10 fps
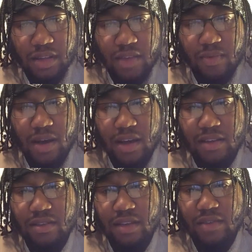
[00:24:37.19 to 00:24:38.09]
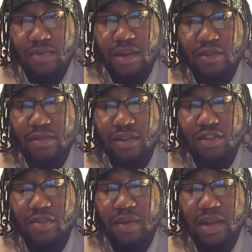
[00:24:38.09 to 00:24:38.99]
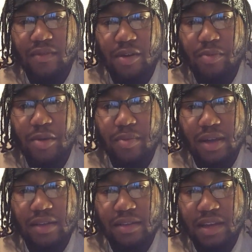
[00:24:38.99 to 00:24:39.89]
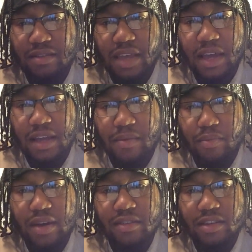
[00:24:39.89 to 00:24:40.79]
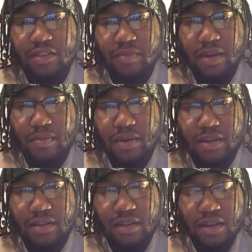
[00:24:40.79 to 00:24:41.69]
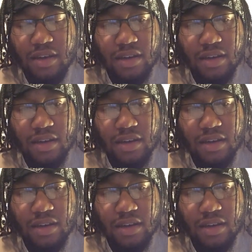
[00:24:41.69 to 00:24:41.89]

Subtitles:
That's why you see so many of our people that embrace this, man, because